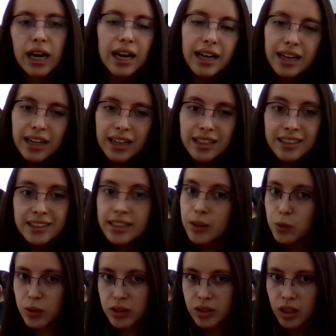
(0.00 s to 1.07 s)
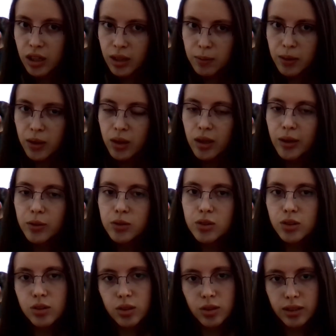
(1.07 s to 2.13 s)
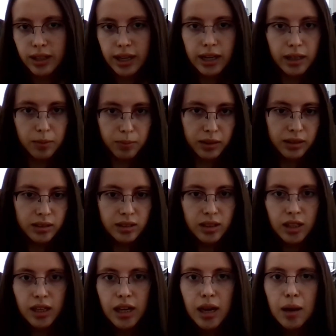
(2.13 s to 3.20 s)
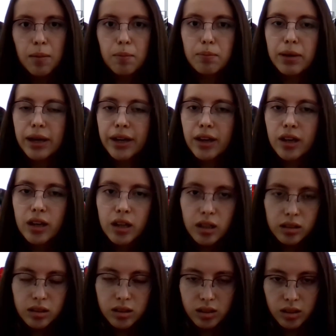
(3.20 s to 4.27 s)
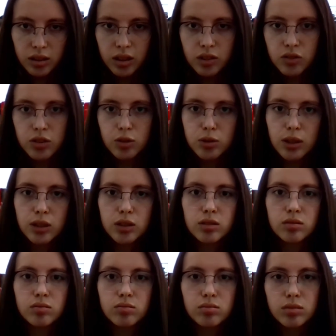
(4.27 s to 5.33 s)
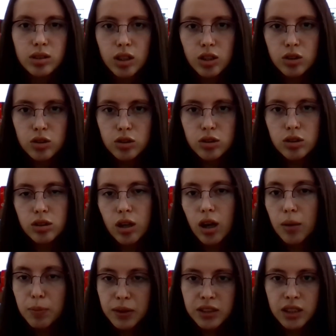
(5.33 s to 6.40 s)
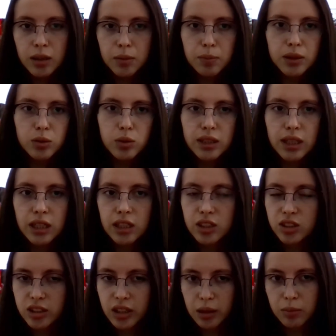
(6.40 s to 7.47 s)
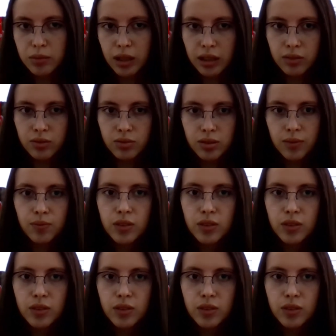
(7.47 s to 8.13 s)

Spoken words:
And that was all about how to cook arepas. But also, if you want to open the arepas with a sharp knife